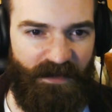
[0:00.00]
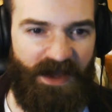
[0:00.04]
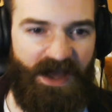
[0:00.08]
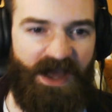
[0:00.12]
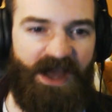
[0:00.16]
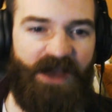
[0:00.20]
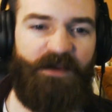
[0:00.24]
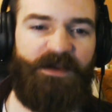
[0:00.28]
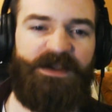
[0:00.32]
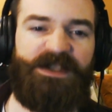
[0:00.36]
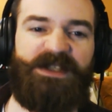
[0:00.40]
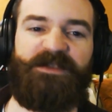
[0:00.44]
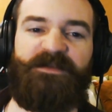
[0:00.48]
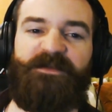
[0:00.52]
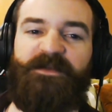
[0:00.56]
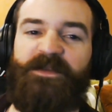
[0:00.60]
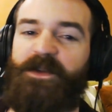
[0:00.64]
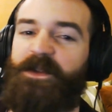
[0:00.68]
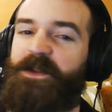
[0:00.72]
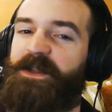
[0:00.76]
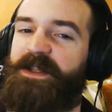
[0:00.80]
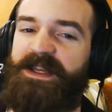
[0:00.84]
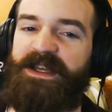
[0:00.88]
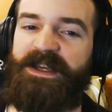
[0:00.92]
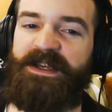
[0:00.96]
I was
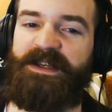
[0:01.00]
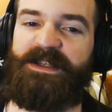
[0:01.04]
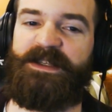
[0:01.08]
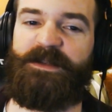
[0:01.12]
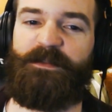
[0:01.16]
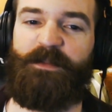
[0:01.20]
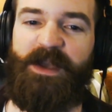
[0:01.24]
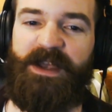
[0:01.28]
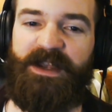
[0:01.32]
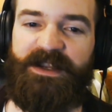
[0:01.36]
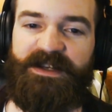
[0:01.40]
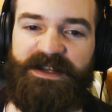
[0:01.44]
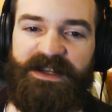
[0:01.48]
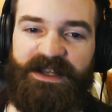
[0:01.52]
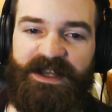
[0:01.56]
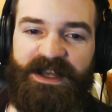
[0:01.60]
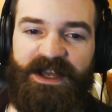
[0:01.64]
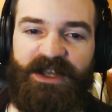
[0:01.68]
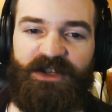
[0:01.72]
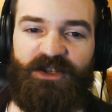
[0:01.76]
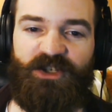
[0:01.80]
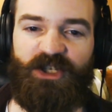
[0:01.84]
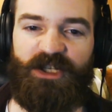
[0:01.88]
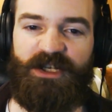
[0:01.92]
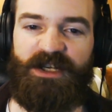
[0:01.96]
fully expecting a
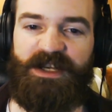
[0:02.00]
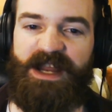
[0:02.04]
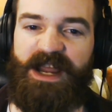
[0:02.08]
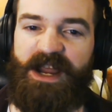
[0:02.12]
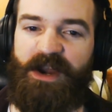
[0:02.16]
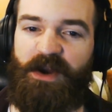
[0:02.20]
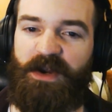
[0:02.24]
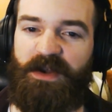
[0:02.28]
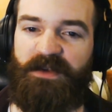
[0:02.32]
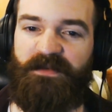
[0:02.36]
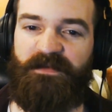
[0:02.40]
generic